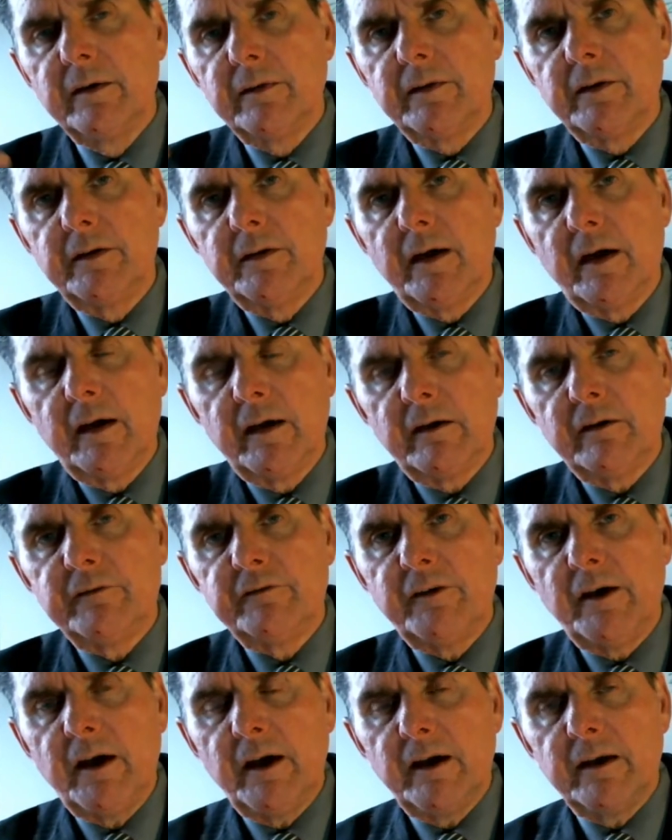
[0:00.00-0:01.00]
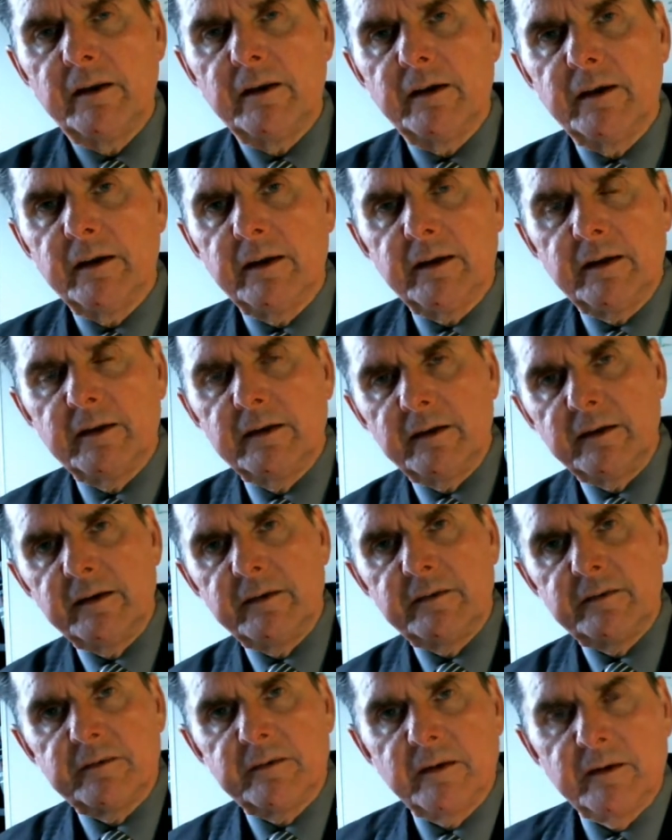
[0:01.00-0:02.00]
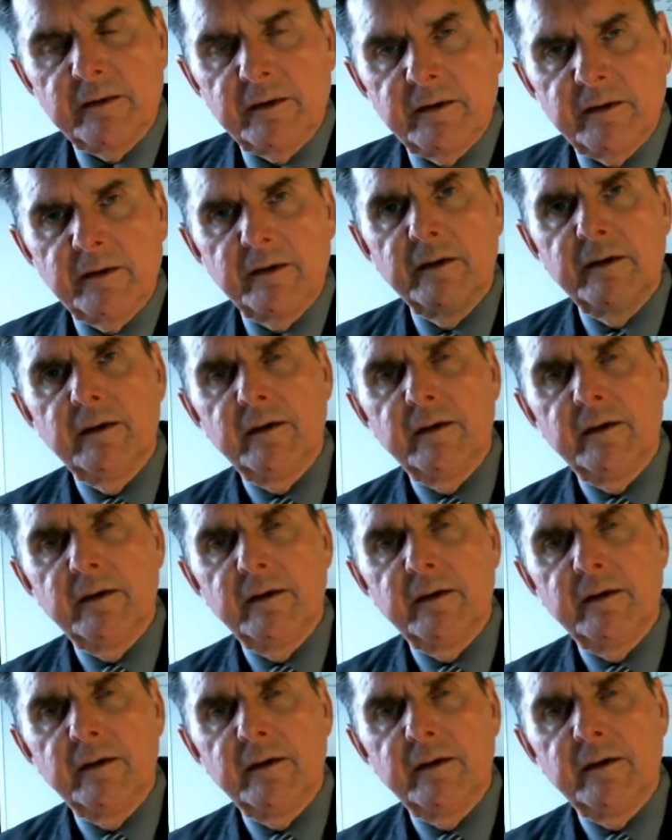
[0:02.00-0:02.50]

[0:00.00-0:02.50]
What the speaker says: the Nile Valley, at least in the